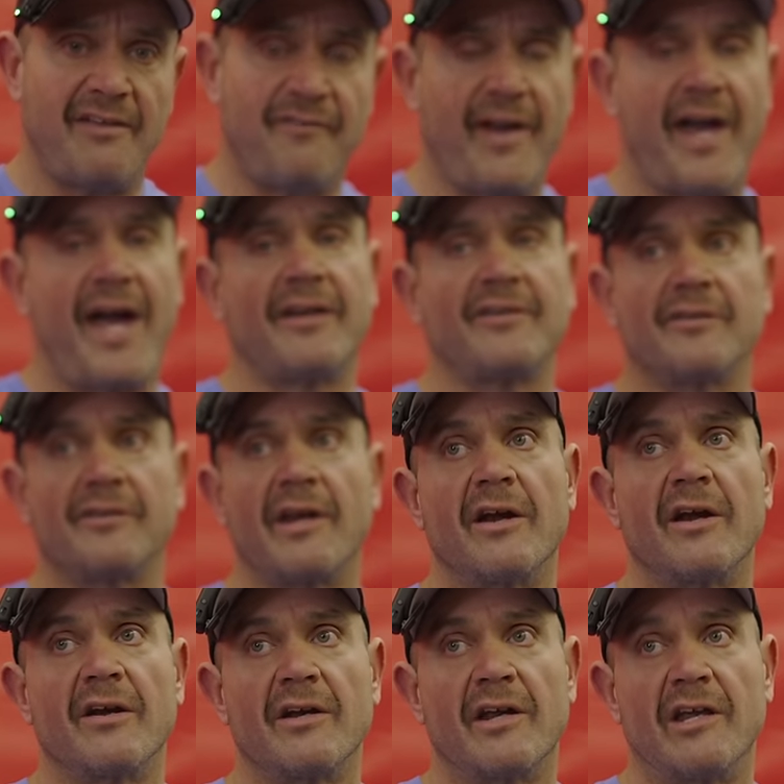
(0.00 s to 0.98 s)
factor
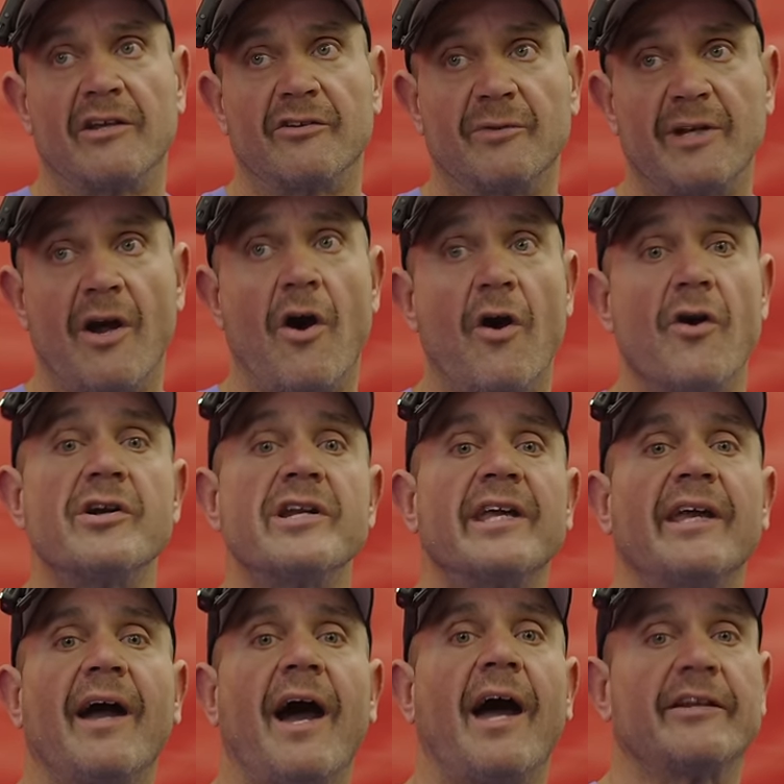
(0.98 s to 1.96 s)
here is we
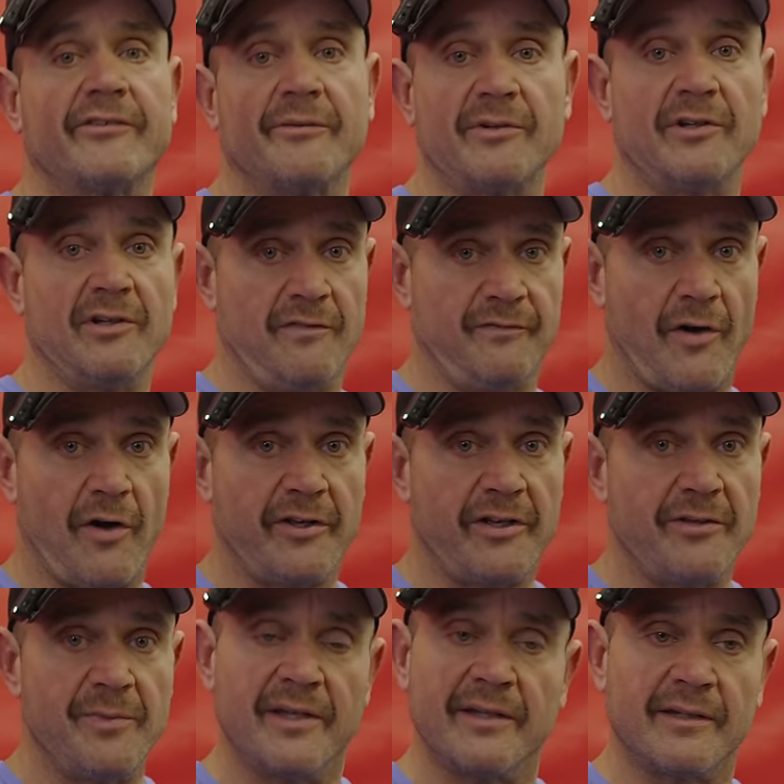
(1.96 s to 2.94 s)
already got some good
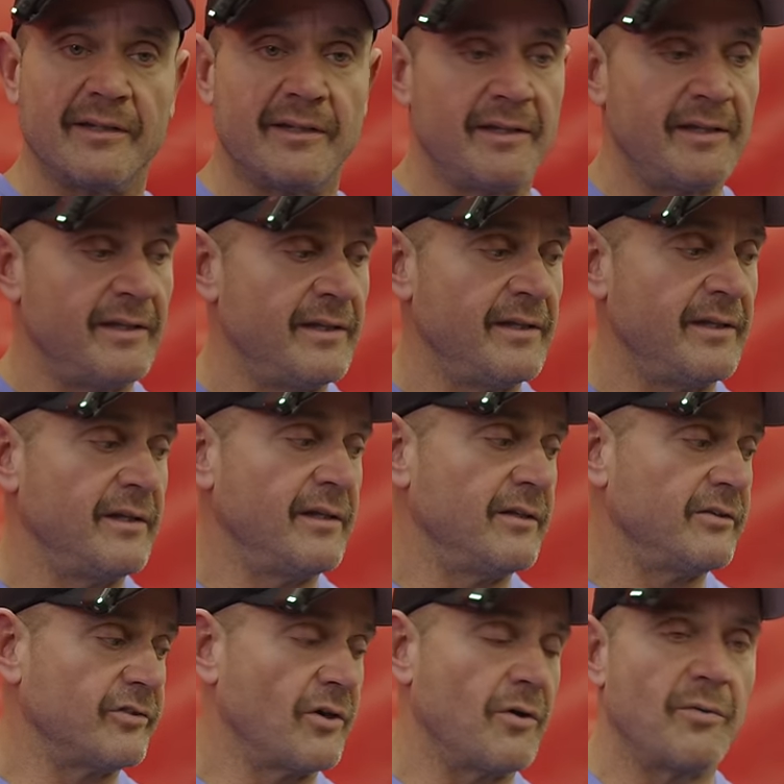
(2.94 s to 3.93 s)
volume in.
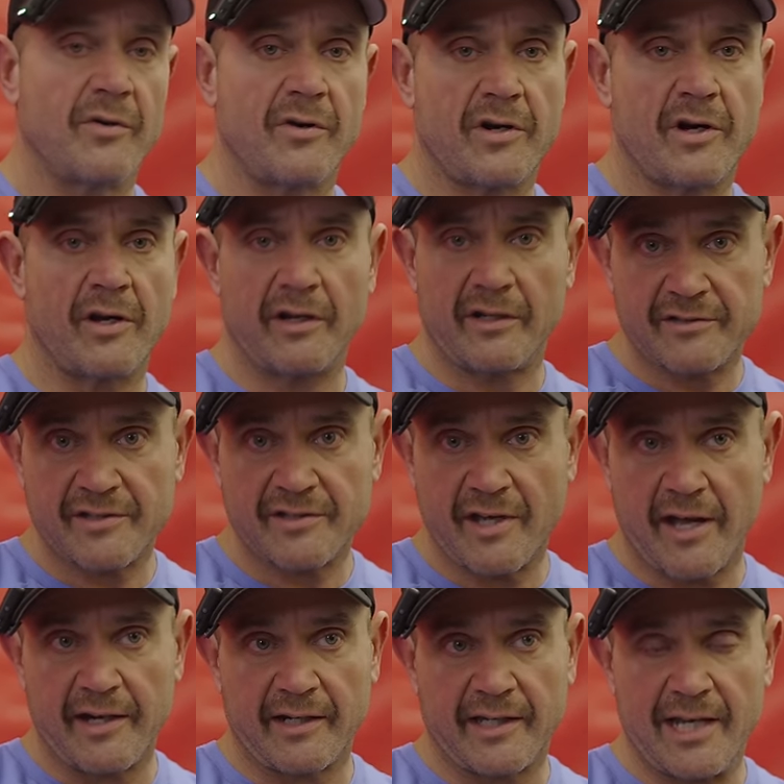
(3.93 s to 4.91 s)
So we're going to just
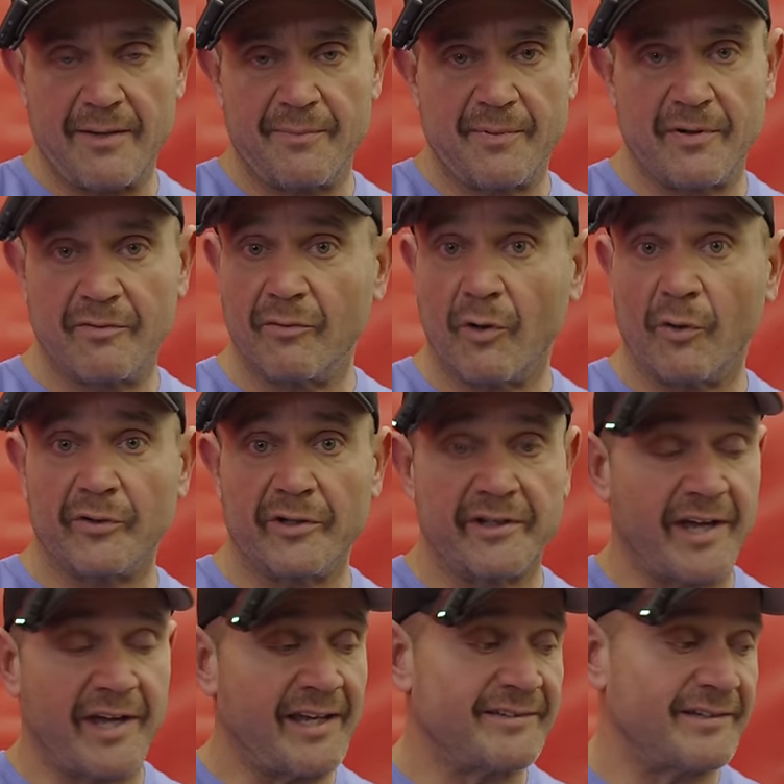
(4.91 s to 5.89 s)
kind of keep rolling the
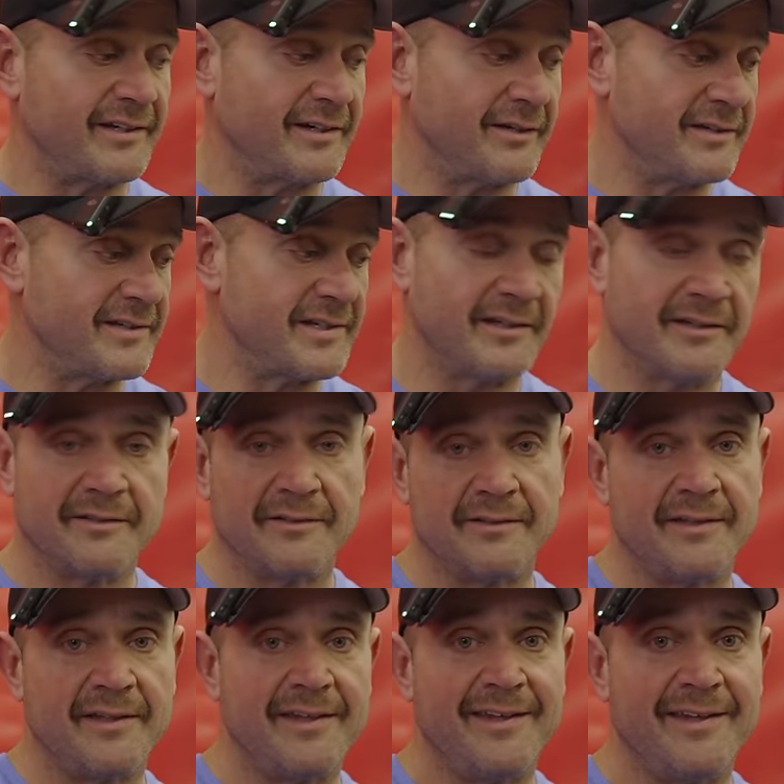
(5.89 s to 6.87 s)
dice here until
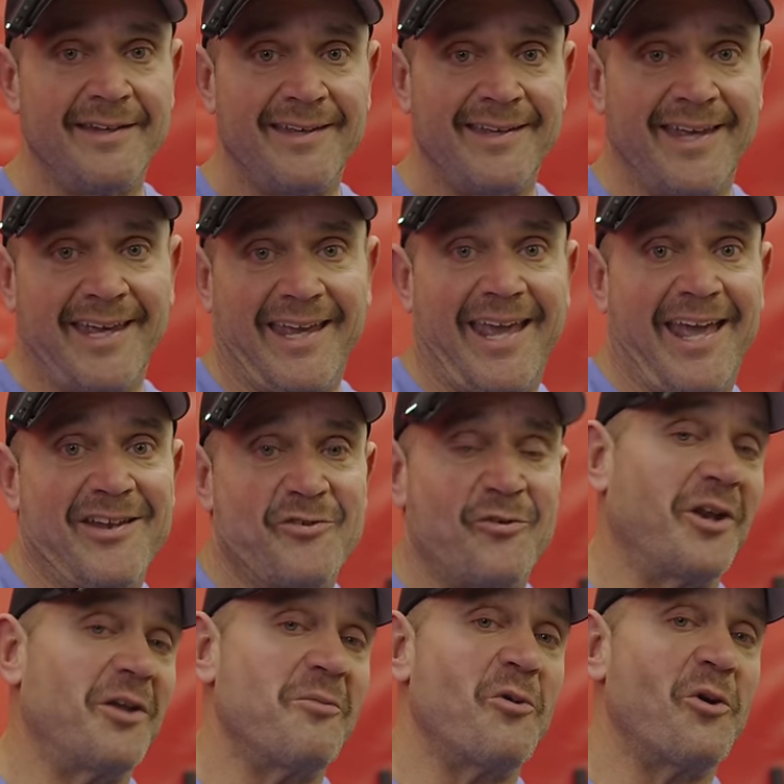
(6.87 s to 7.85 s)
he can't
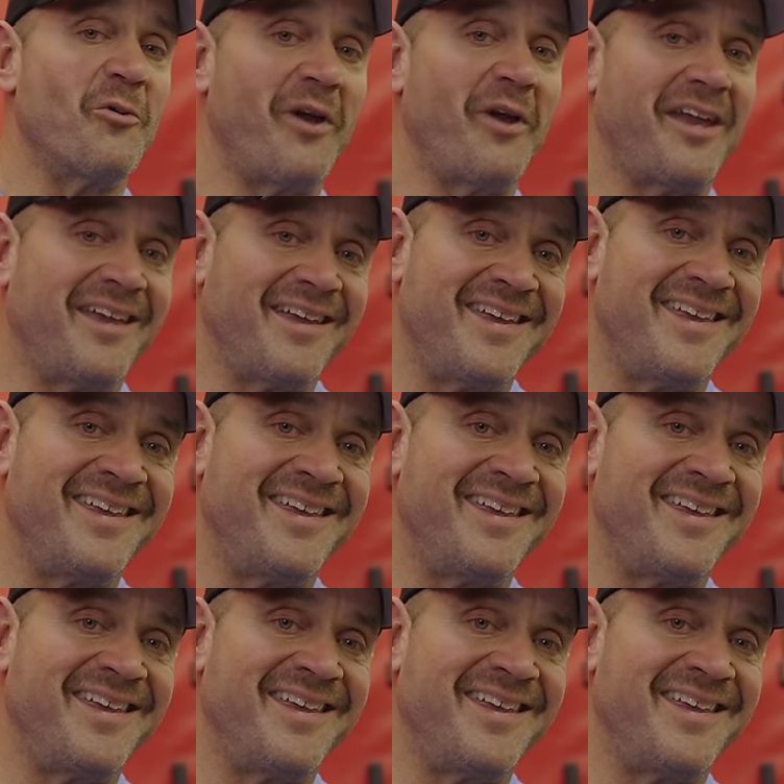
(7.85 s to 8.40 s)
do any more weight.